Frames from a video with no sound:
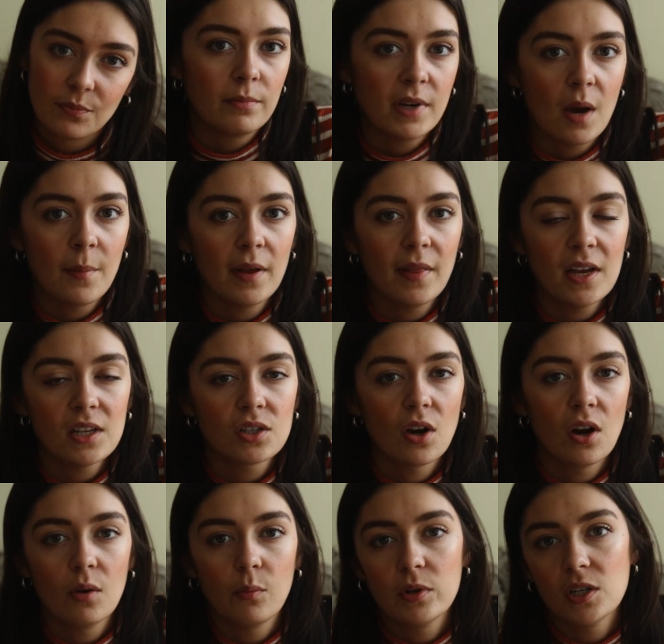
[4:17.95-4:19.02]
Now my last
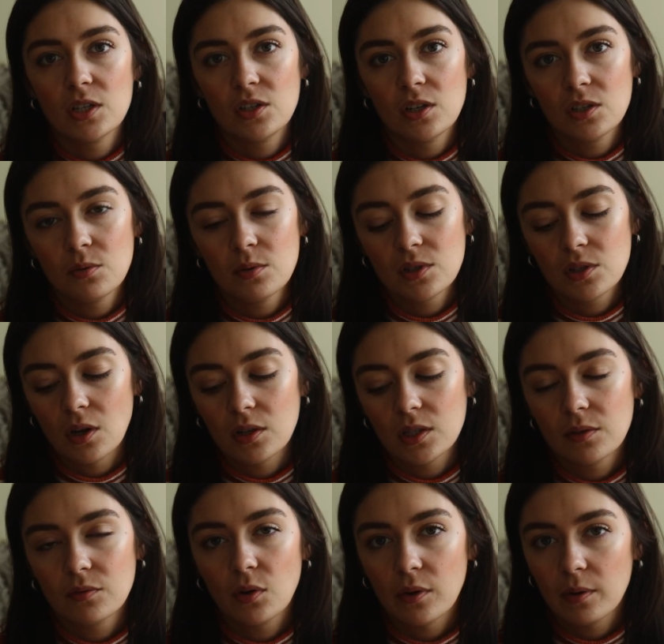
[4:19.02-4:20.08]
con, which is just a
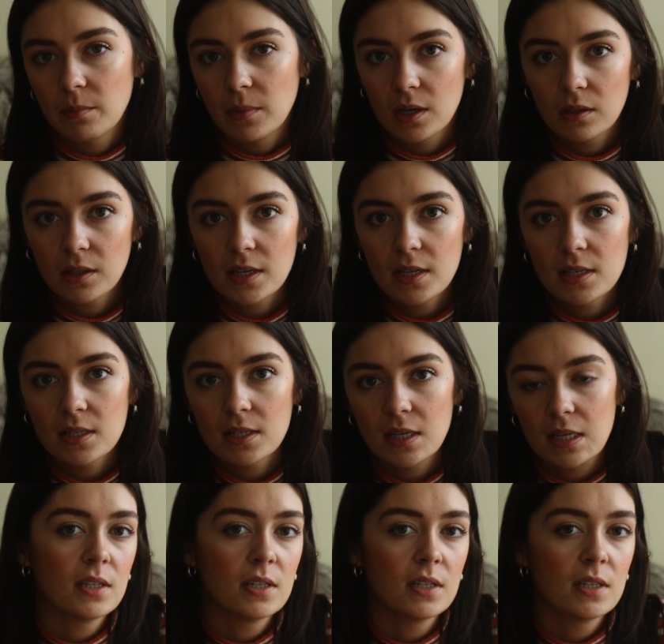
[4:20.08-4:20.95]
result of going mirrorless,